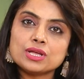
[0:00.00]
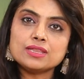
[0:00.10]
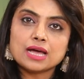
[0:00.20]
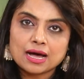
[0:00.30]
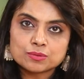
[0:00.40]
with
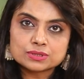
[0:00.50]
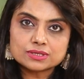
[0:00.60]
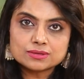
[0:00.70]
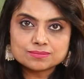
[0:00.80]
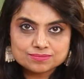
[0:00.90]

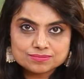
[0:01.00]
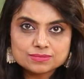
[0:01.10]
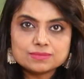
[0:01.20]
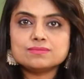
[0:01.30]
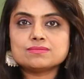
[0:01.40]
our
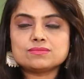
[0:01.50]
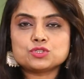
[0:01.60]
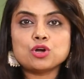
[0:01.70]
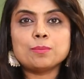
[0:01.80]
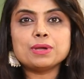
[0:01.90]

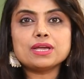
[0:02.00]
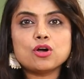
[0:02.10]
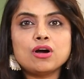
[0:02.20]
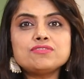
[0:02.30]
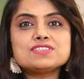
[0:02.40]
topic
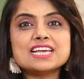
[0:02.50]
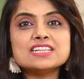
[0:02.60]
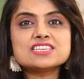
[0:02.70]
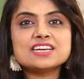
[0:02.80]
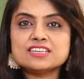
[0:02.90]
of
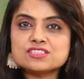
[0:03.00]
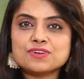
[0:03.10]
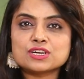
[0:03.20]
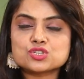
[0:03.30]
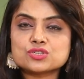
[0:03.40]
sensory
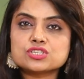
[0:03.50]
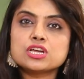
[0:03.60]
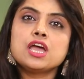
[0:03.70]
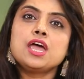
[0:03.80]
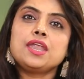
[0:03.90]
dysfunctions.
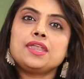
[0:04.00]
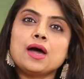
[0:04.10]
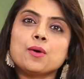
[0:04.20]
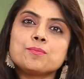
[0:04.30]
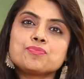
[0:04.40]

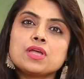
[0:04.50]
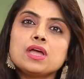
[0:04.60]
Now,